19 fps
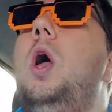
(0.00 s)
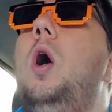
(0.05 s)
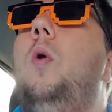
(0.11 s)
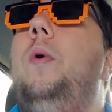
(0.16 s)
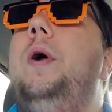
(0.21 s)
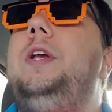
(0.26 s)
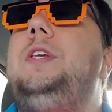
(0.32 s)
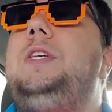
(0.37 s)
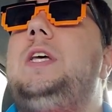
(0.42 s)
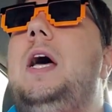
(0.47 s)

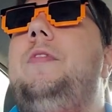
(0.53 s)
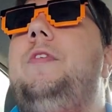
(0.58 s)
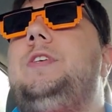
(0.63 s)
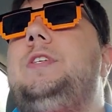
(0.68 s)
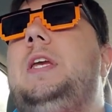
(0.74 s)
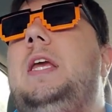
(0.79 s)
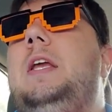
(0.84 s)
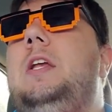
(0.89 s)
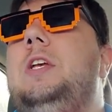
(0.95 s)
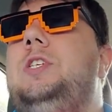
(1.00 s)
We said
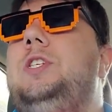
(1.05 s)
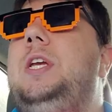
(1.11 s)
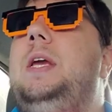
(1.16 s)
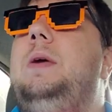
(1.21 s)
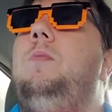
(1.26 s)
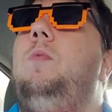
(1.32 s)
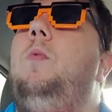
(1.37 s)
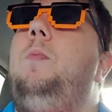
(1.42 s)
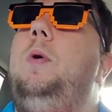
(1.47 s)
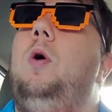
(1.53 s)
this
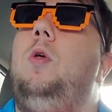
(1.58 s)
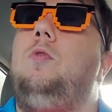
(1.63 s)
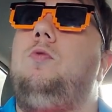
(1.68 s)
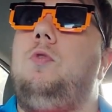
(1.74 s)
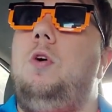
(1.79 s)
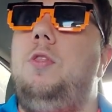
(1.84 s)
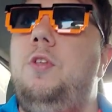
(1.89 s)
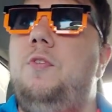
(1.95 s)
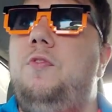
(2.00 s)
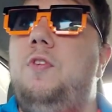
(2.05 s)
team will be able to
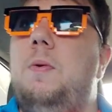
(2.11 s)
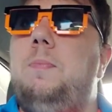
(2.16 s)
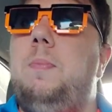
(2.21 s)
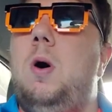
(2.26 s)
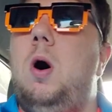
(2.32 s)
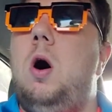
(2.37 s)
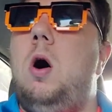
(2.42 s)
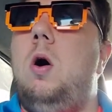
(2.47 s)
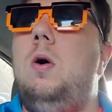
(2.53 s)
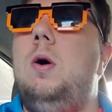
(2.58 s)
run the
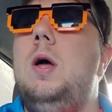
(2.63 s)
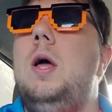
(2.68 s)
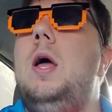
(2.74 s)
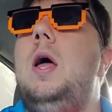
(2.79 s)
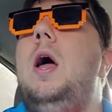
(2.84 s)
football.